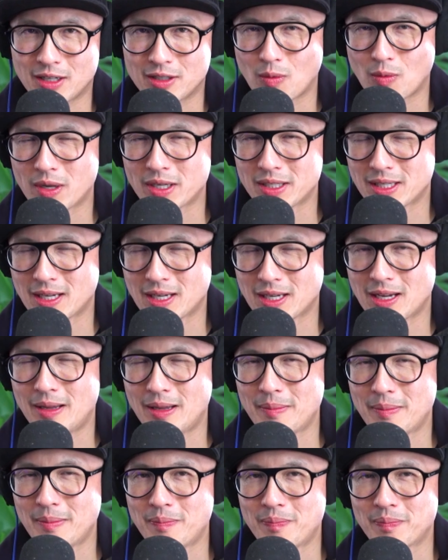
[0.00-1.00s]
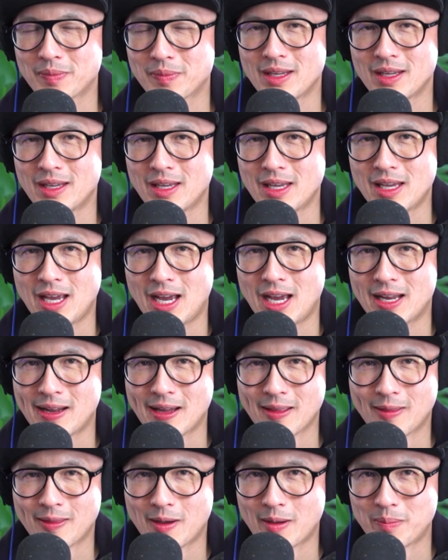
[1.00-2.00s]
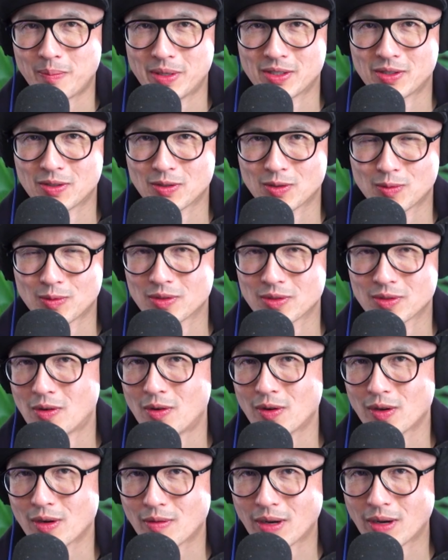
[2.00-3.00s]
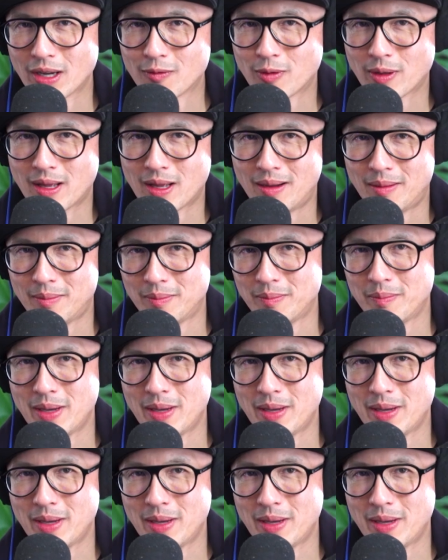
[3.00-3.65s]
at one time. And I thought business was going great for them